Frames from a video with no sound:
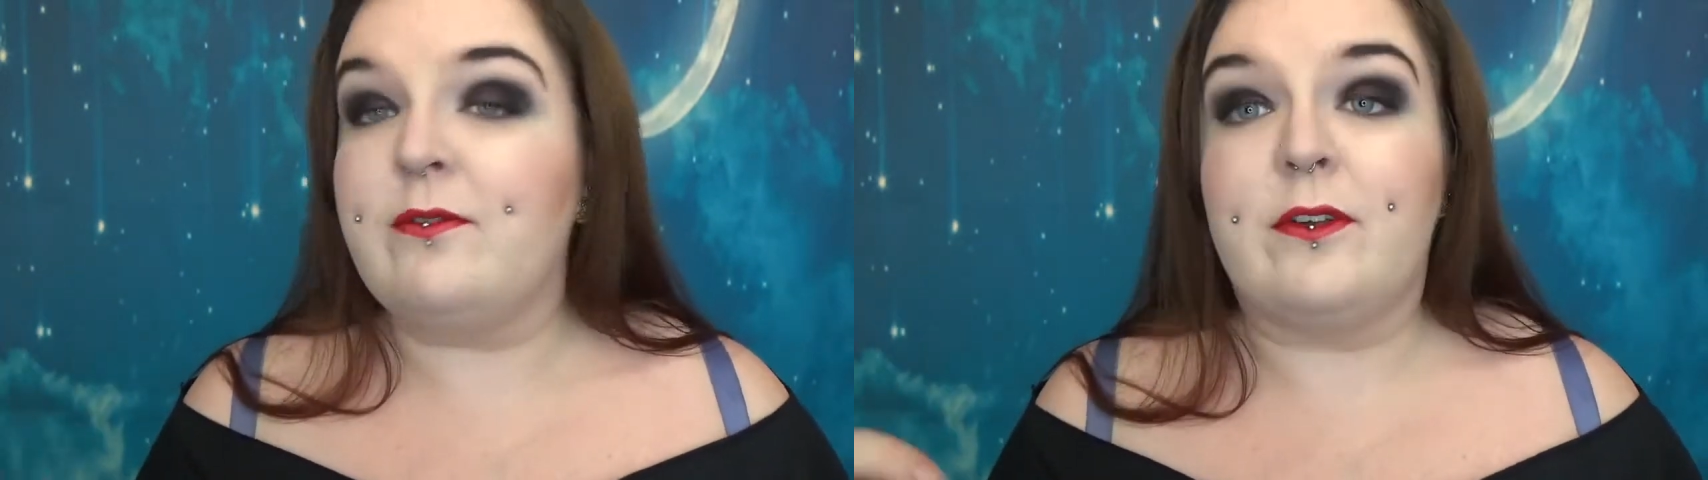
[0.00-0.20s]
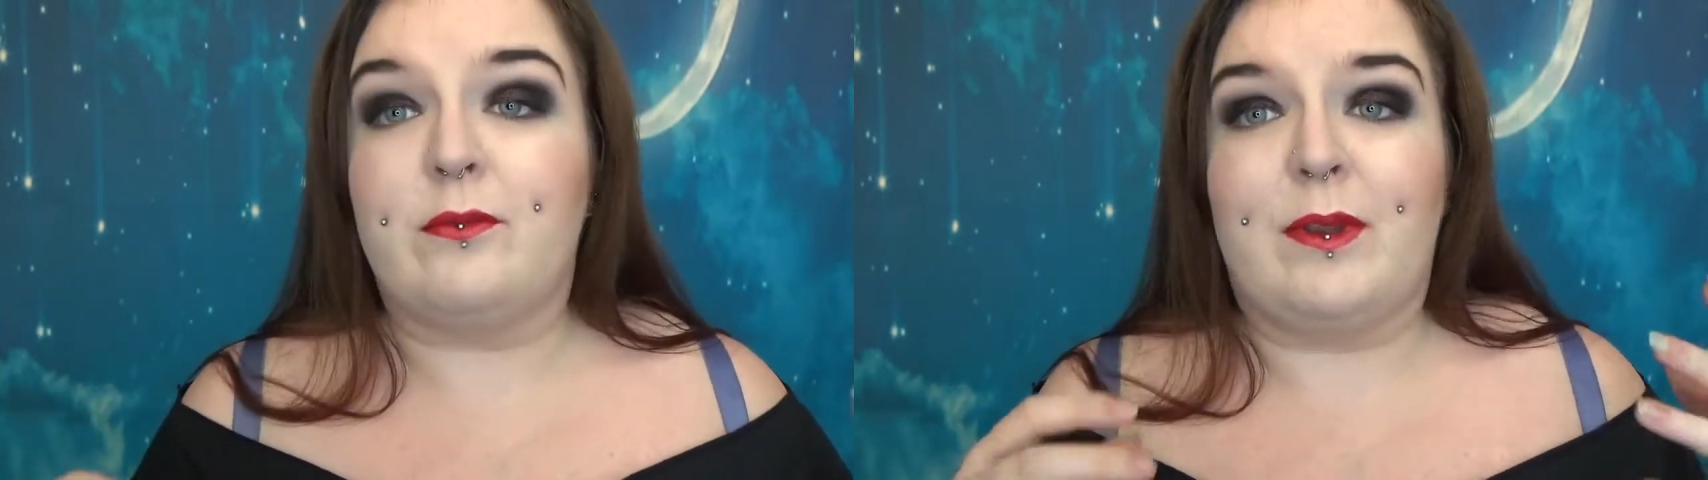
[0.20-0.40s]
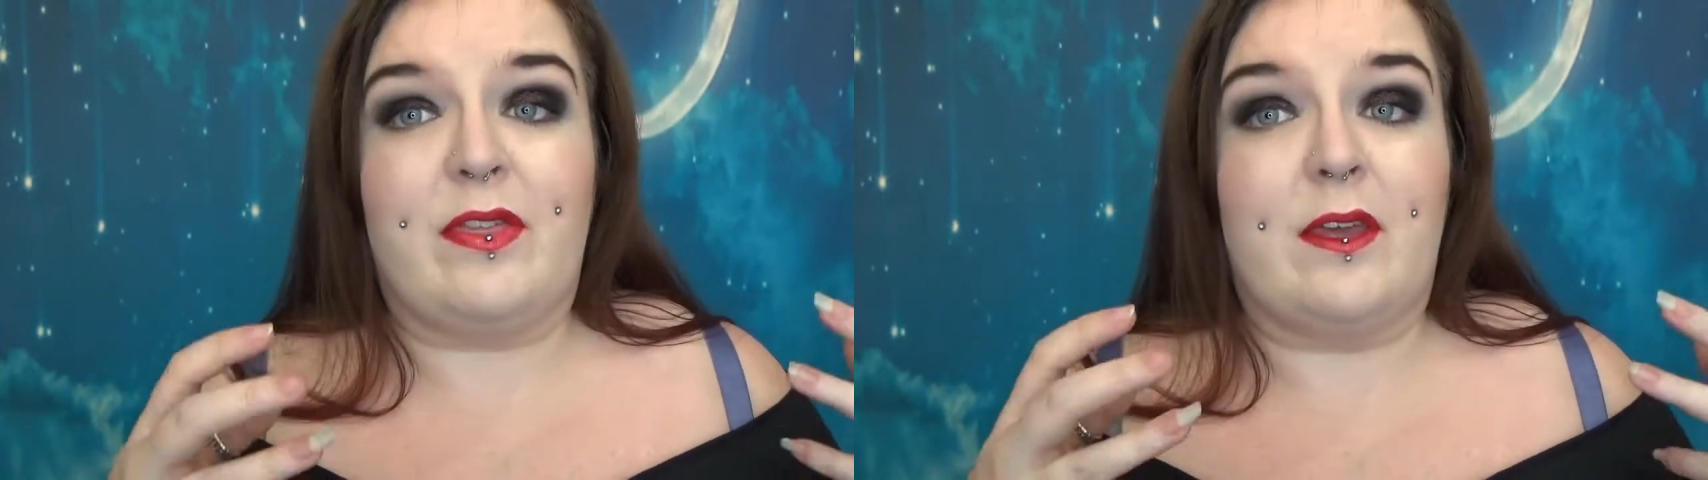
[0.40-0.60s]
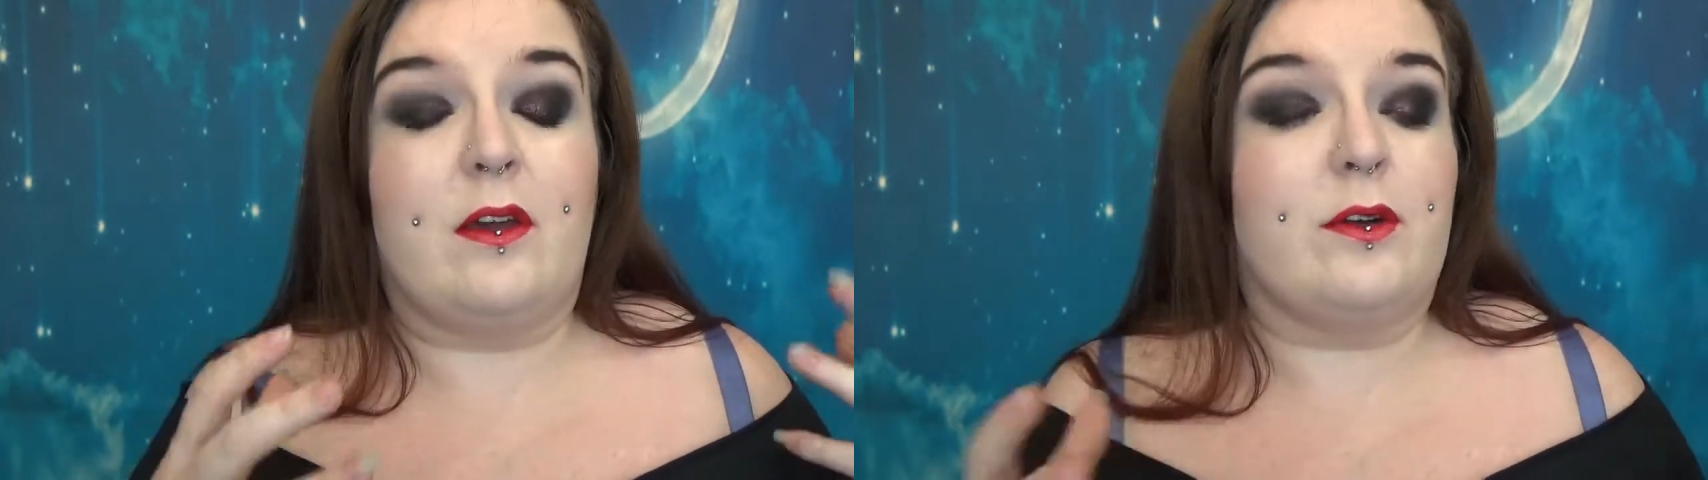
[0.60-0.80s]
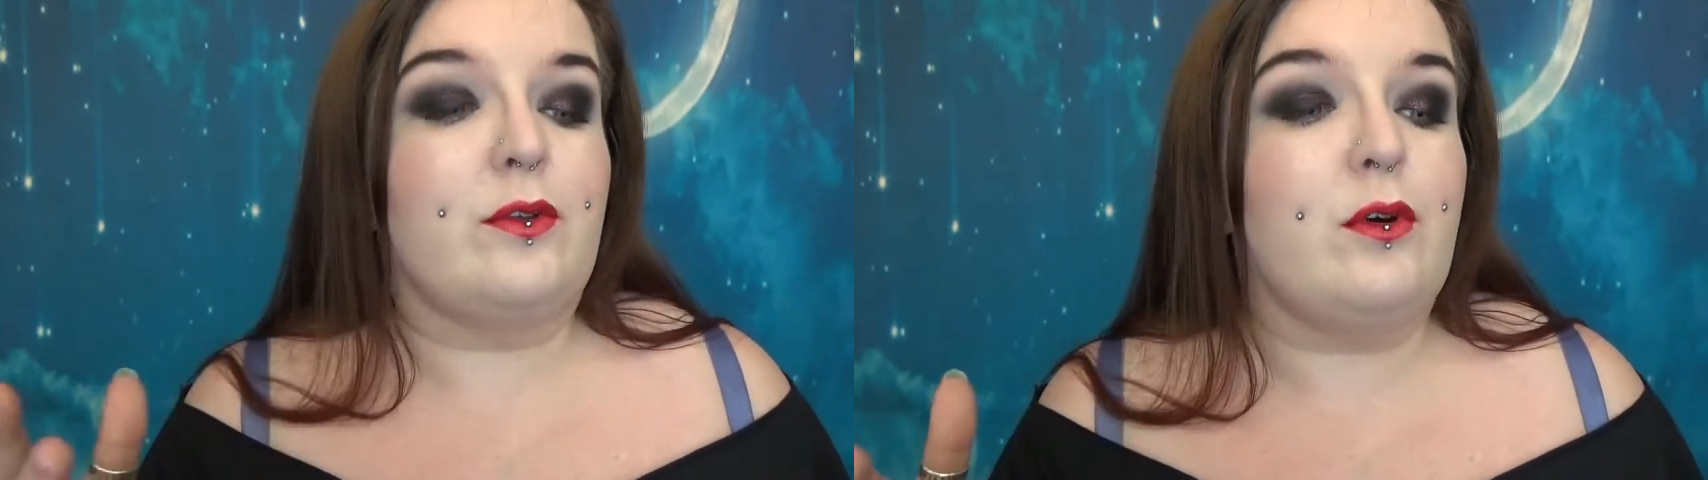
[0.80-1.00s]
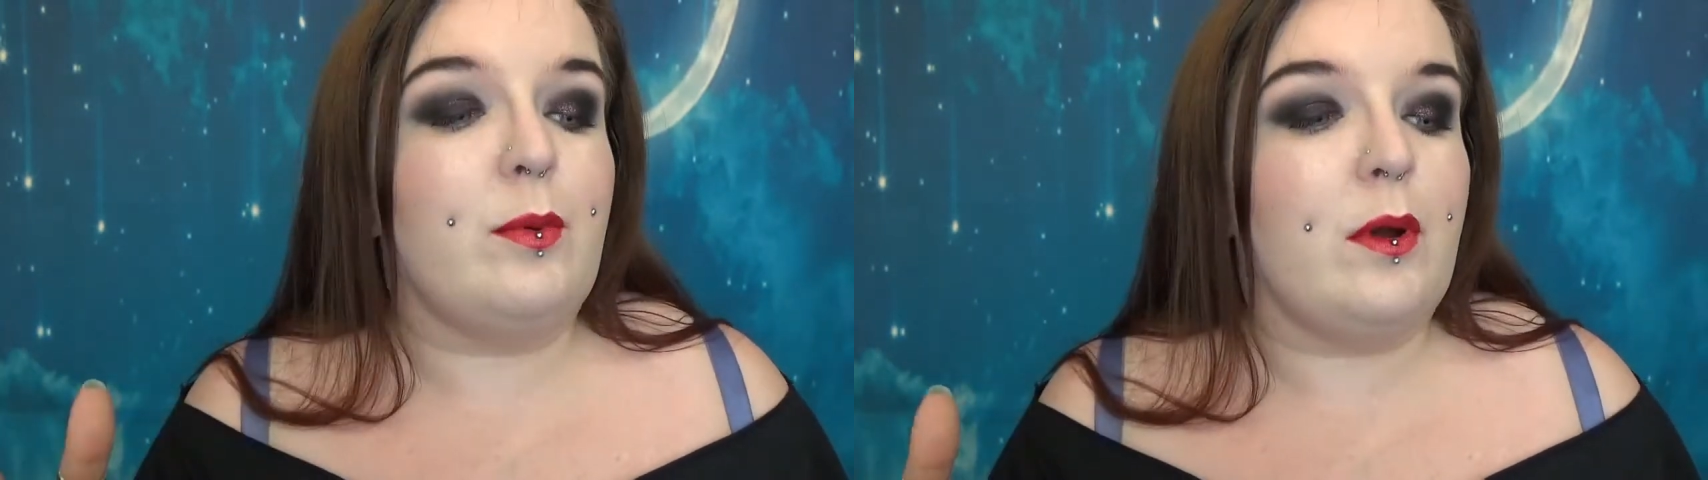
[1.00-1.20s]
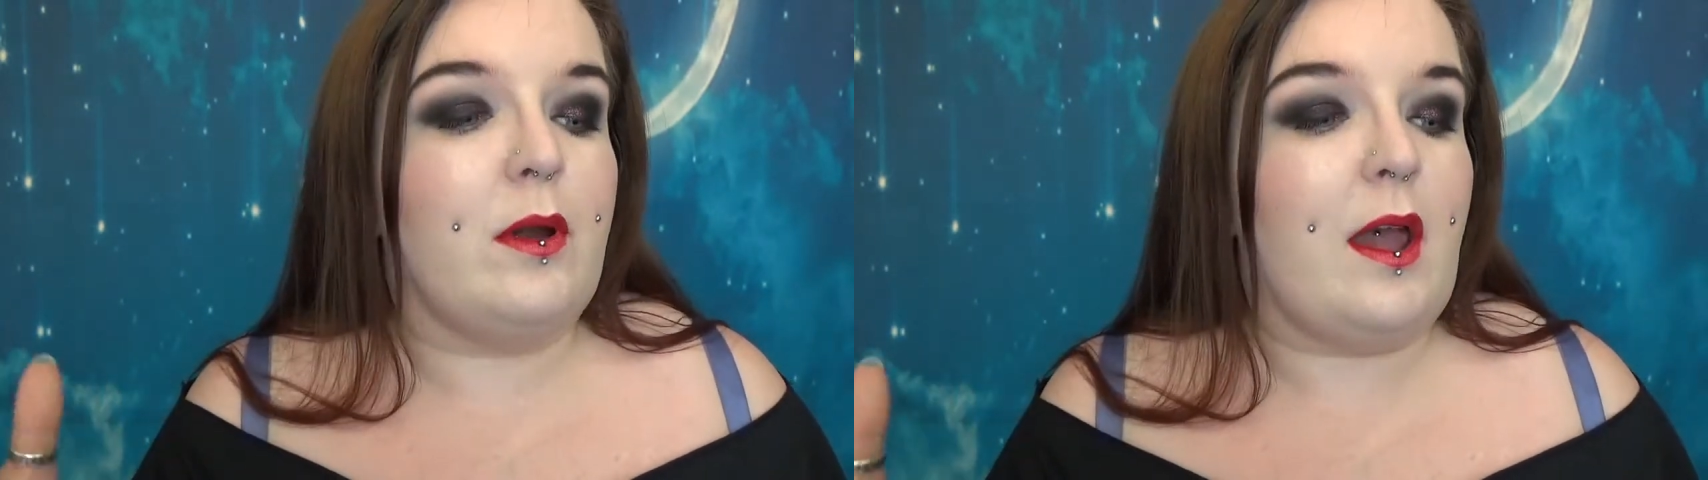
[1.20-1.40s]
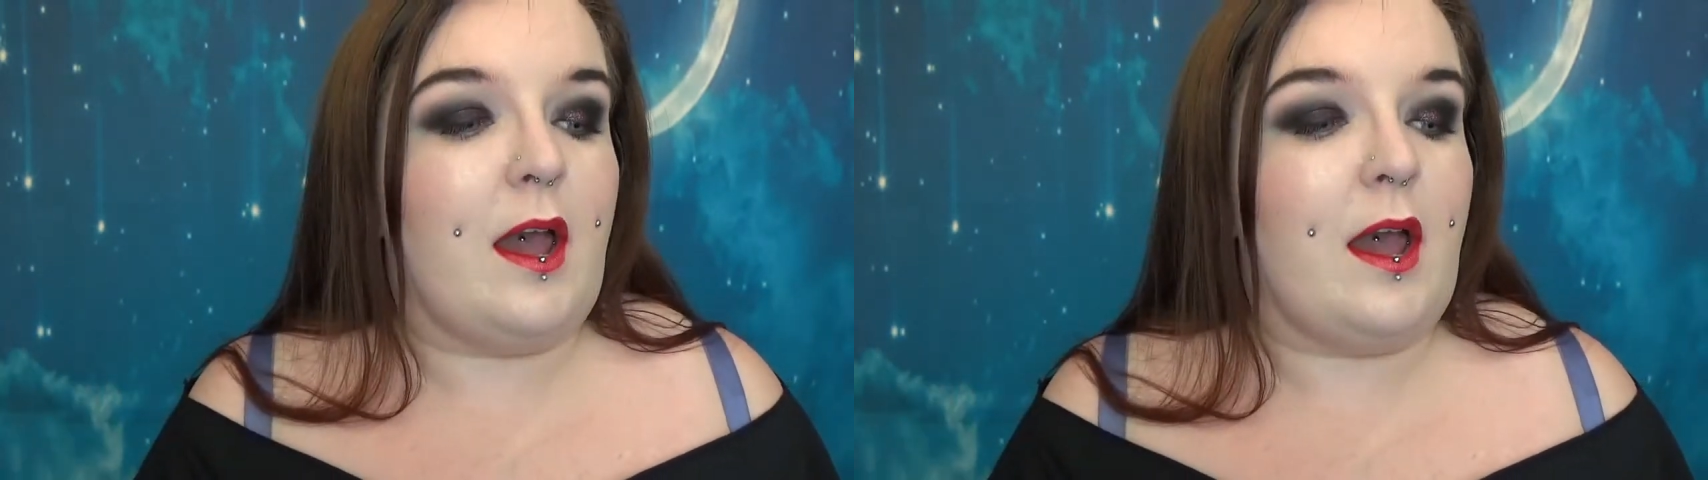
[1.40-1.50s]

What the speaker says: because when I think October,